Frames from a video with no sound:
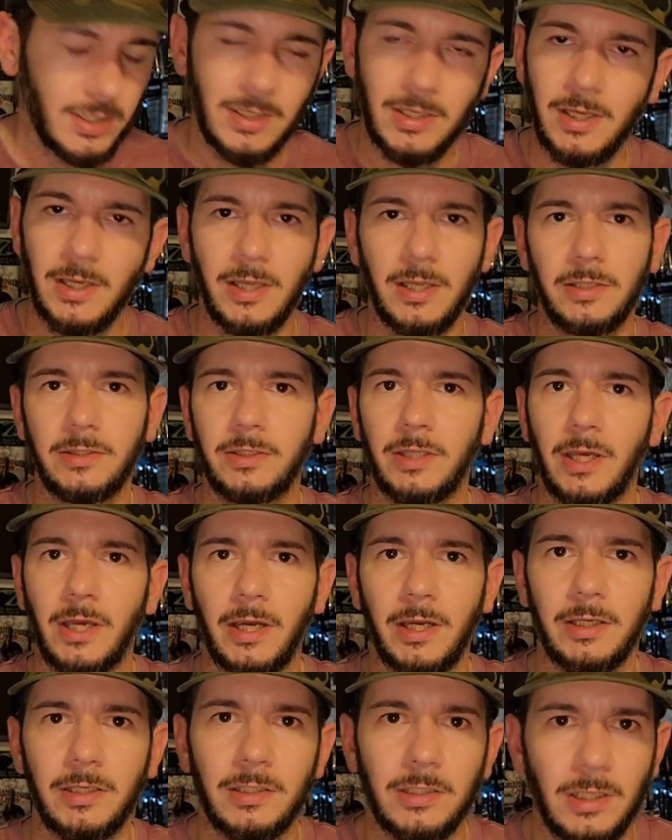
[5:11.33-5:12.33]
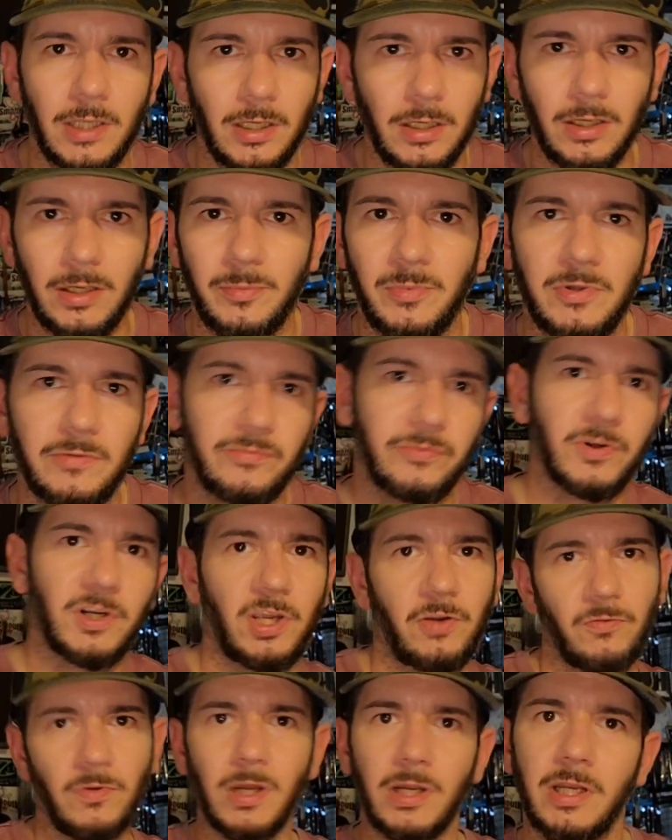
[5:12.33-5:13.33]
and, you know, I've been
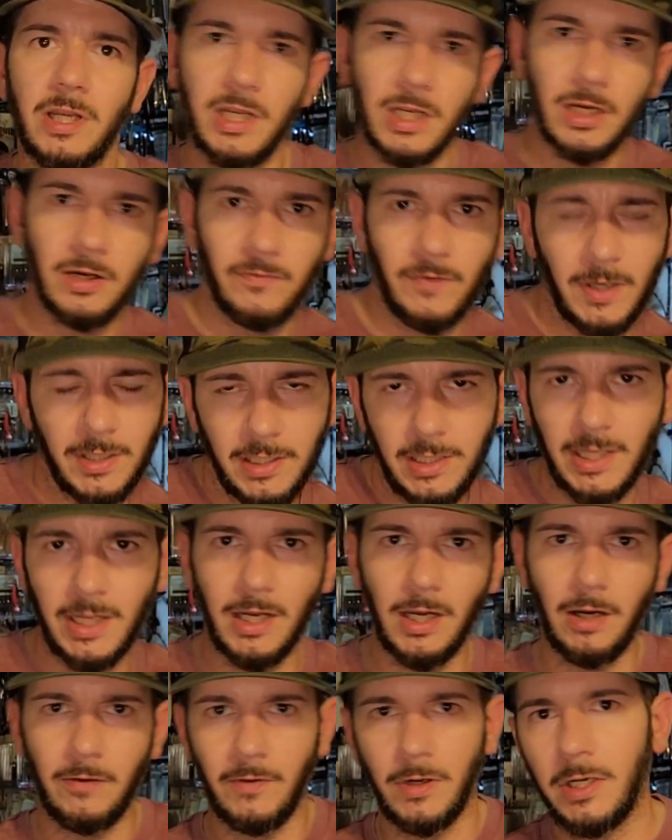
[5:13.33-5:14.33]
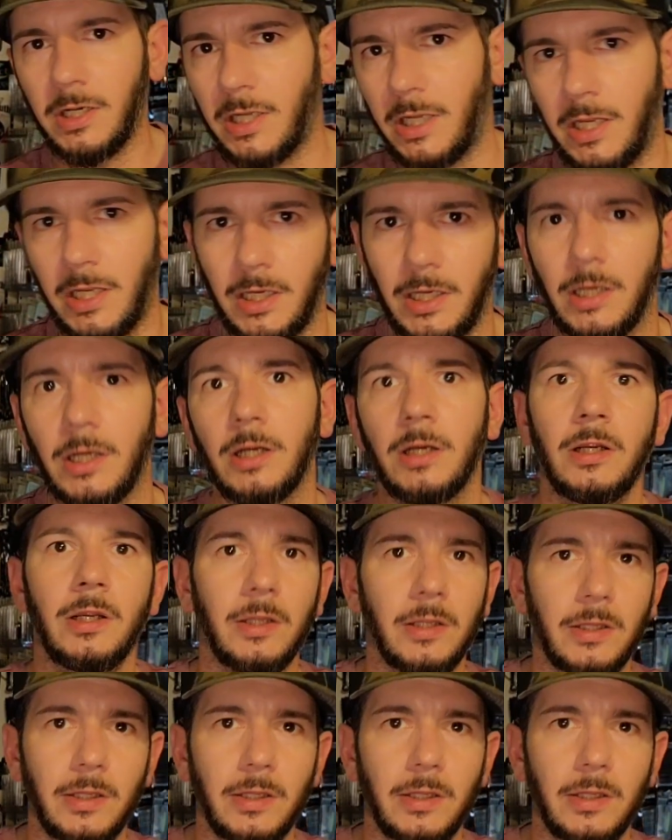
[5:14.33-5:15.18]
freaking running here, running there, running here.